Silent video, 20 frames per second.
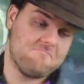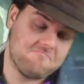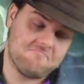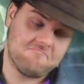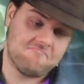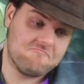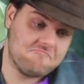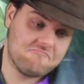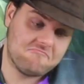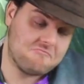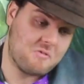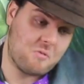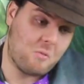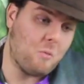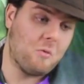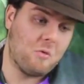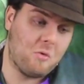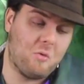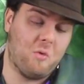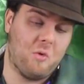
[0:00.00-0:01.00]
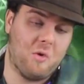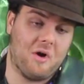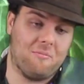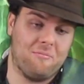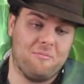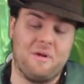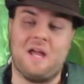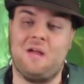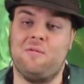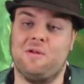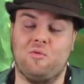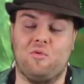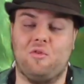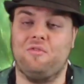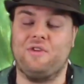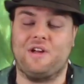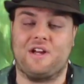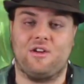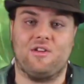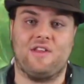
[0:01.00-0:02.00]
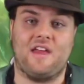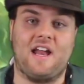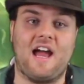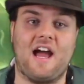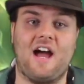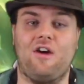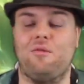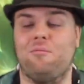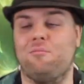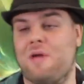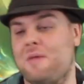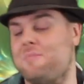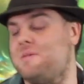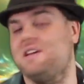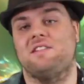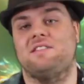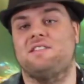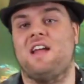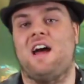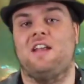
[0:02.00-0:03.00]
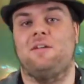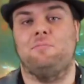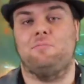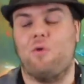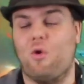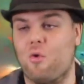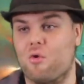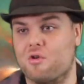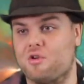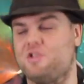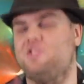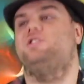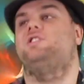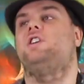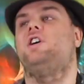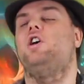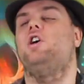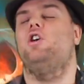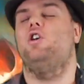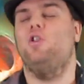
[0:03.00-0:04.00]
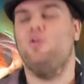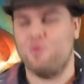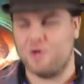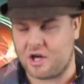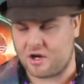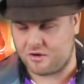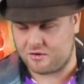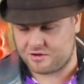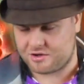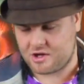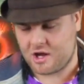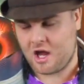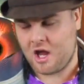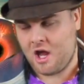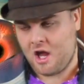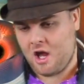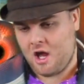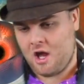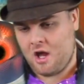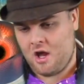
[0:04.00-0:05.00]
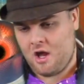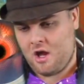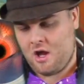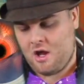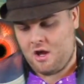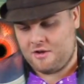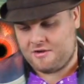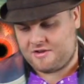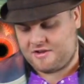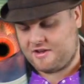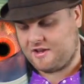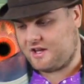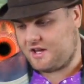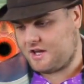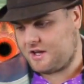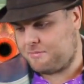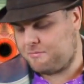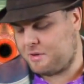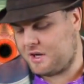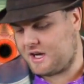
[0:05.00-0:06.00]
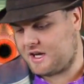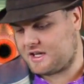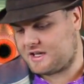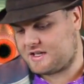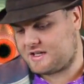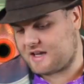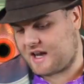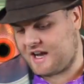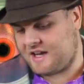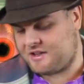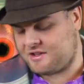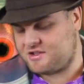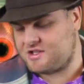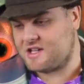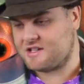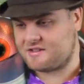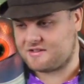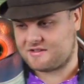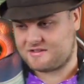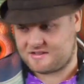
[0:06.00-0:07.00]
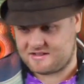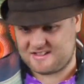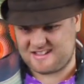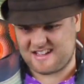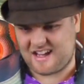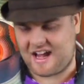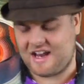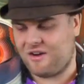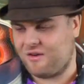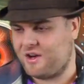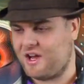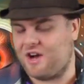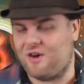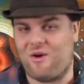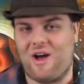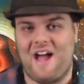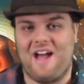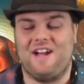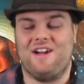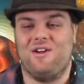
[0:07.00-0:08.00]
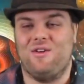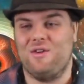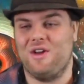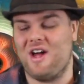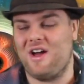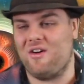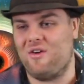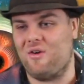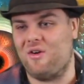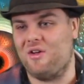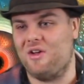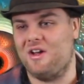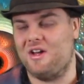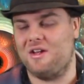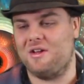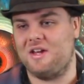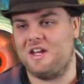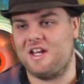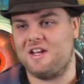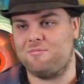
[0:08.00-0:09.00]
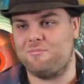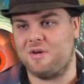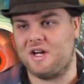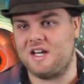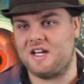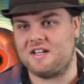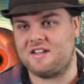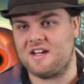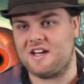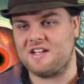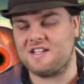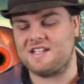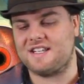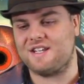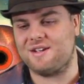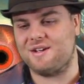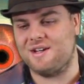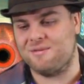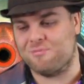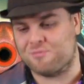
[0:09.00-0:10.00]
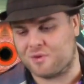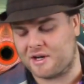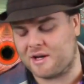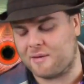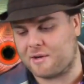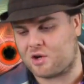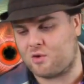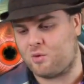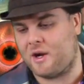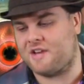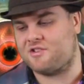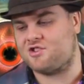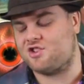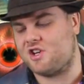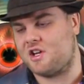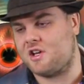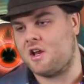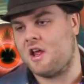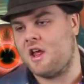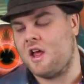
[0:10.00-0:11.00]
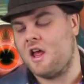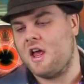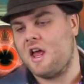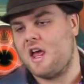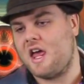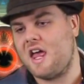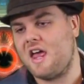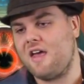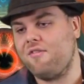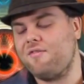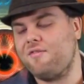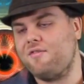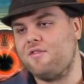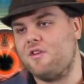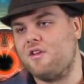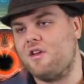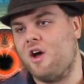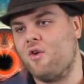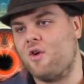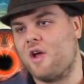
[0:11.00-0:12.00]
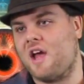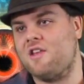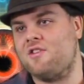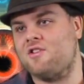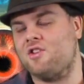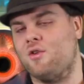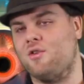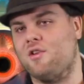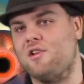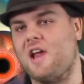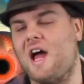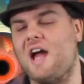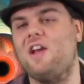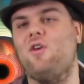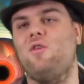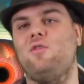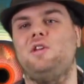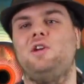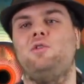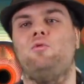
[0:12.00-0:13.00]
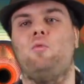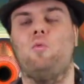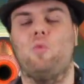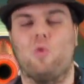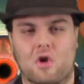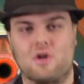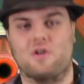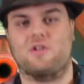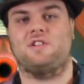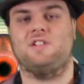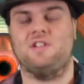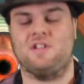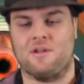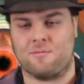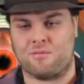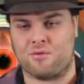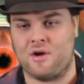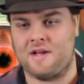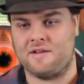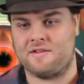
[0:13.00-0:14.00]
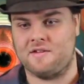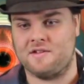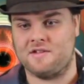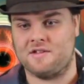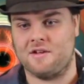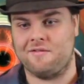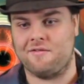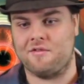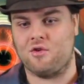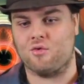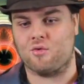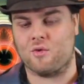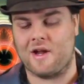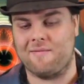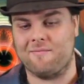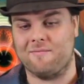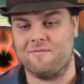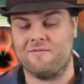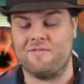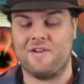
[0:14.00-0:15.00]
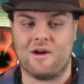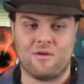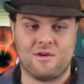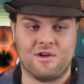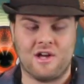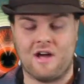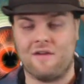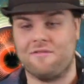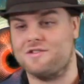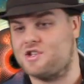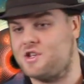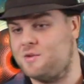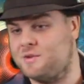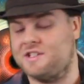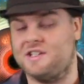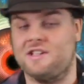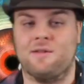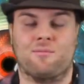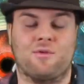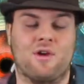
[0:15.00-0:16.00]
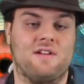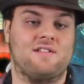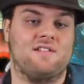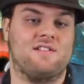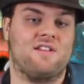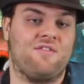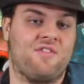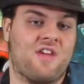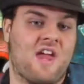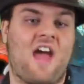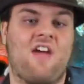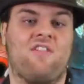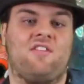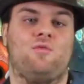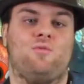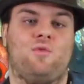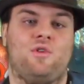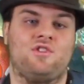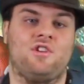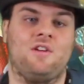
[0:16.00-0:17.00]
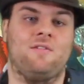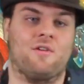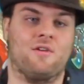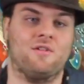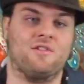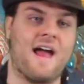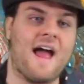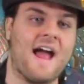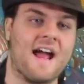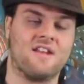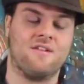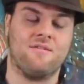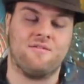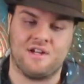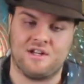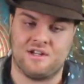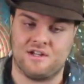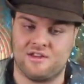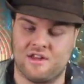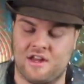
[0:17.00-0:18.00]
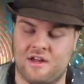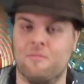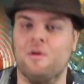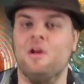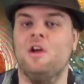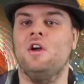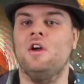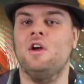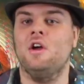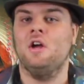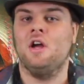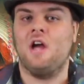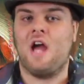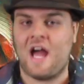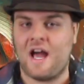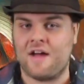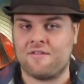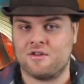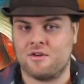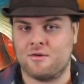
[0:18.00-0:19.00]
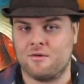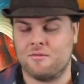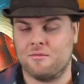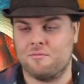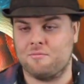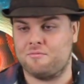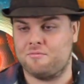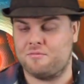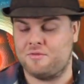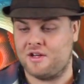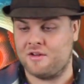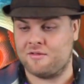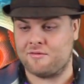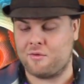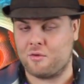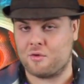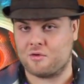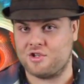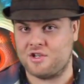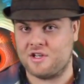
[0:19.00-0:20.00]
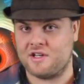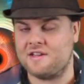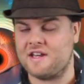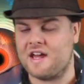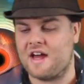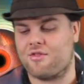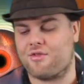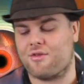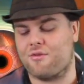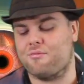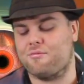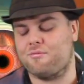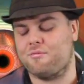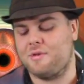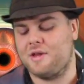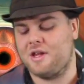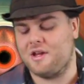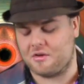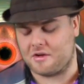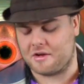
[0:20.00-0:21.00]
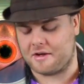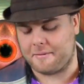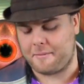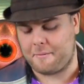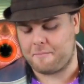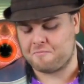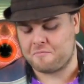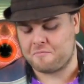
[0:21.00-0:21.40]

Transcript: Mm, maybe we'll figure that out. Maybe it's not important. Who knows? So, but I just, I don't know. I don't know. Uh, it, but it does bring up a question. If Okay, so the light only works in the presence of Grimm. Fair enough, she was in the presence of Kevin when she first activated them after the unfortunate death of Pyrrha.